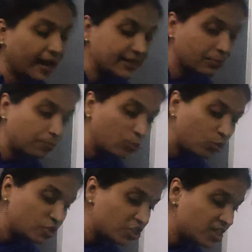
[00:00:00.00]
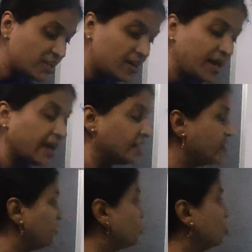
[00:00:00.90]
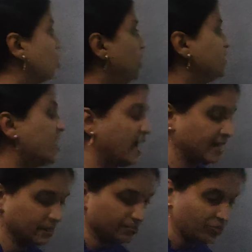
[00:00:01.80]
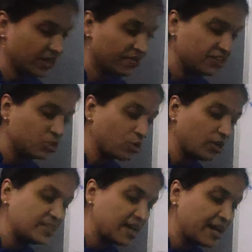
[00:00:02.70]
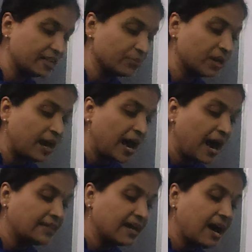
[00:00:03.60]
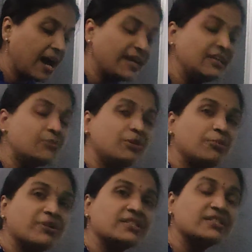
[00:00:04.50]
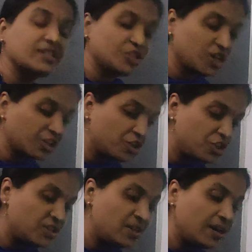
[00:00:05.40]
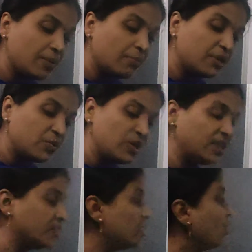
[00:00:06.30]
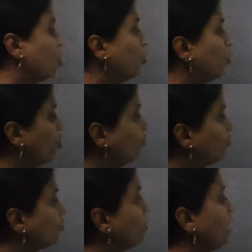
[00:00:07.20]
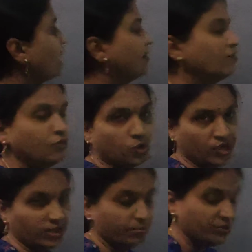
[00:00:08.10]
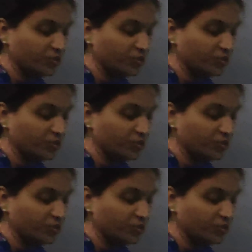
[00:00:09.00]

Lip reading: At the region called as hilum. And the hilum represents the junction between the ovule and the funicle.